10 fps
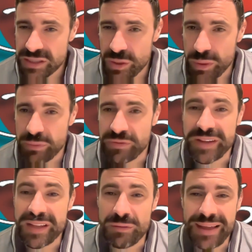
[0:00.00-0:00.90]
so we
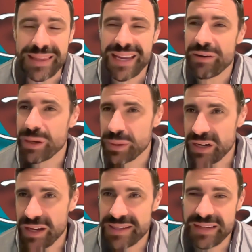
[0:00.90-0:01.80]
feel around the area, we can
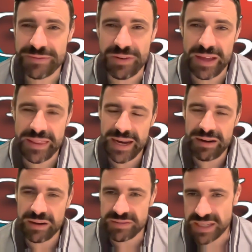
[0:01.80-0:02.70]
identify that
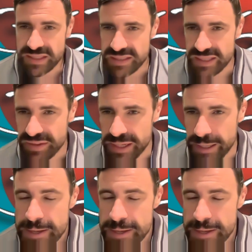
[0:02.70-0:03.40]
area of sensitivity.